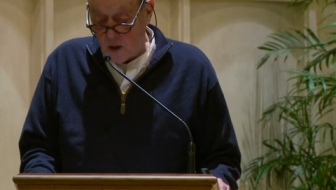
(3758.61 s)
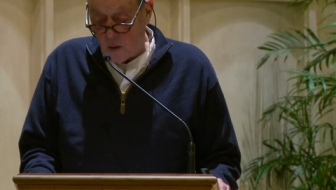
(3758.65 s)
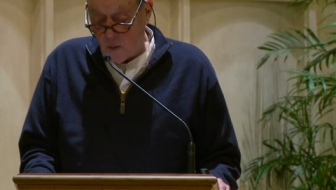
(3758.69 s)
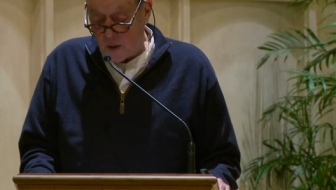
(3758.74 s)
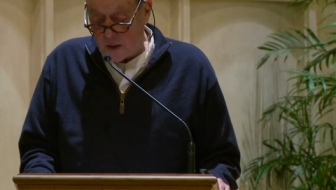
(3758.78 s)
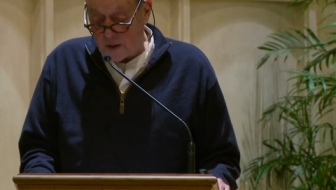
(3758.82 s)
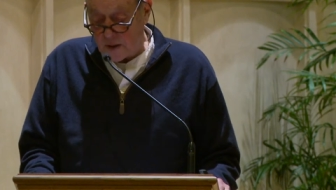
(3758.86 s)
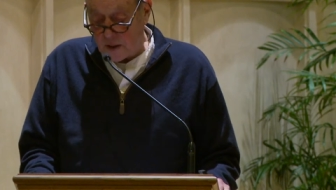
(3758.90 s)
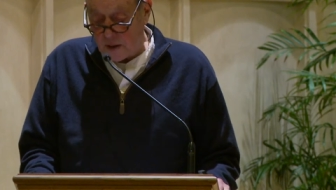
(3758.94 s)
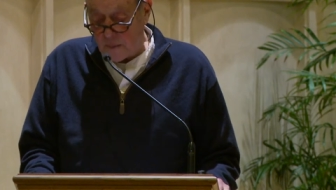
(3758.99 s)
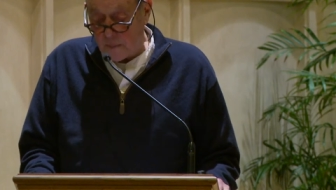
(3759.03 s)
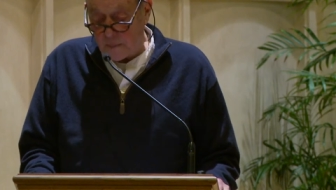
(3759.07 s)

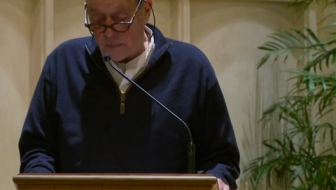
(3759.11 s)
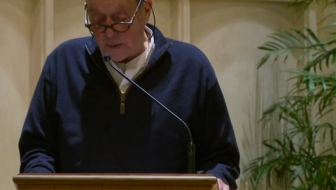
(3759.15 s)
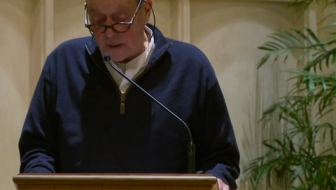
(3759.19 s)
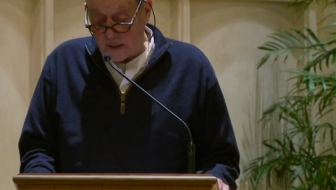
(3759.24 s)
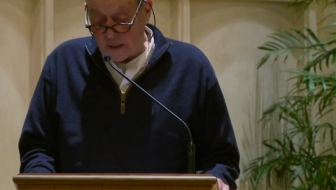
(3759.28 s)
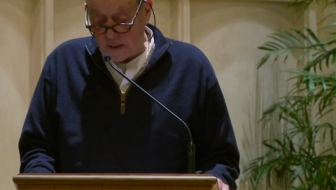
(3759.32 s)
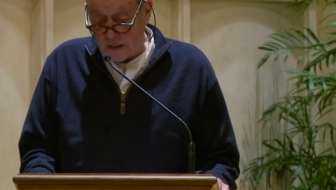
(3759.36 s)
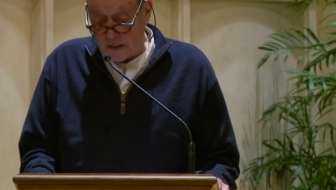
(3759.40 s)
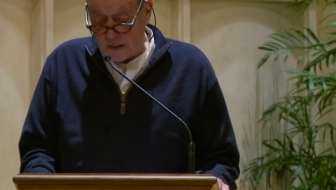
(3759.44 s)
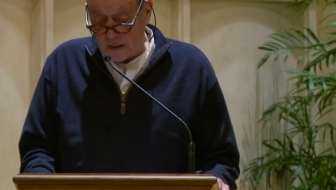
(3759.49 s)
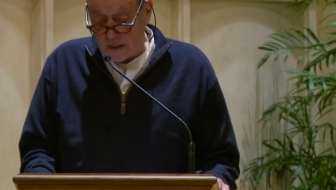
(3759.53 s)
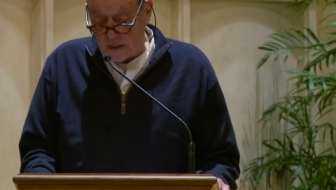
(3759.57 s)
was
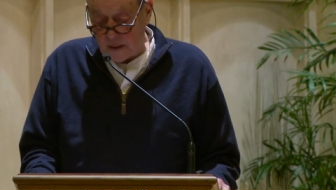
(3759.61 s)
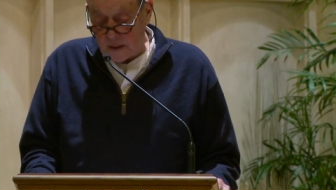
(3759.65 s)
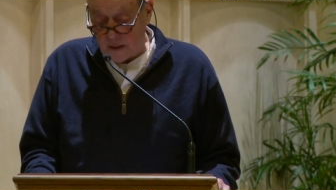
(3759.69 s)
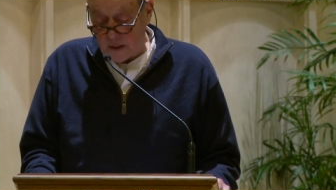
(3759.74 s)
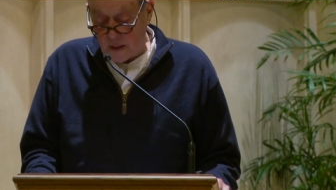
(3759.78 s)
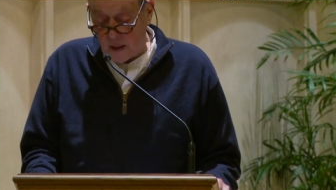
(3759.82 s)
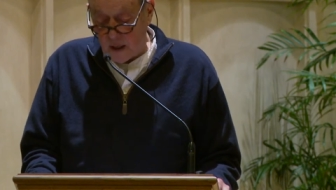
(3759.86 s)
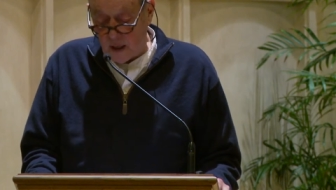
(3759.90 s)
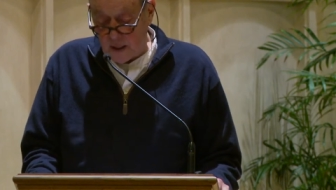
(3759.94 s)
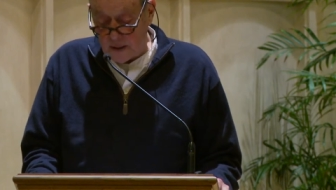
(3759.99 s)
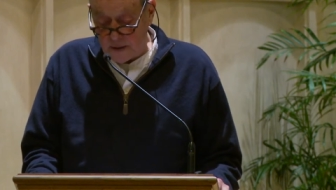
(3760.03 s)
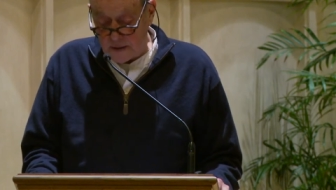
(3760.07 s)
completely
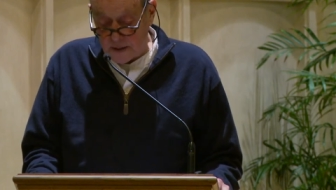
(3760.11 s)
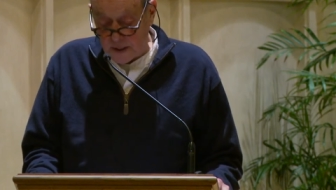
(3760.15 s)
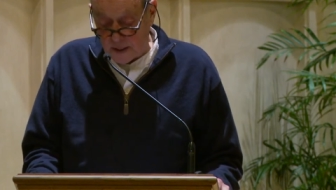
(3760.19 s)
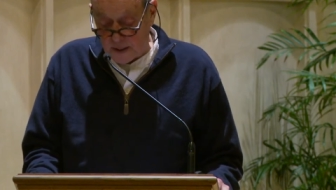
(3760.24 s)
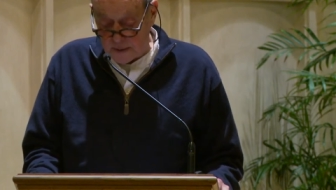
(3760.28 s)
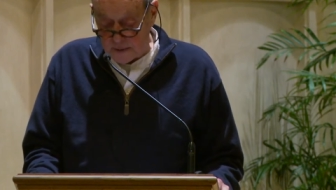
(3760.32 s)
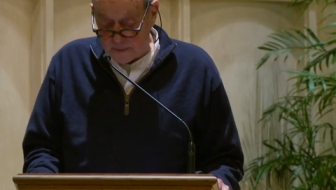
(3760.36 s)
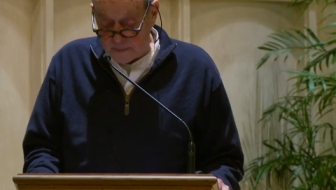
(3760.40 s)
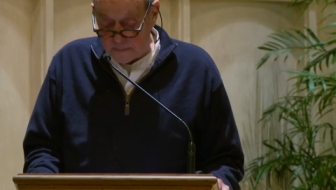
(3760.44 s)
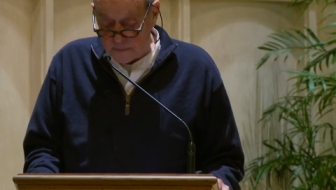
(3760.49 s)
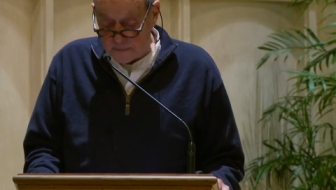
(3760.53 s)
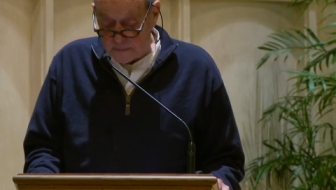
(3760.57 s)

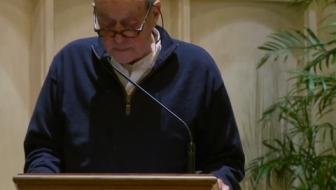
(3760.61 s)
undone.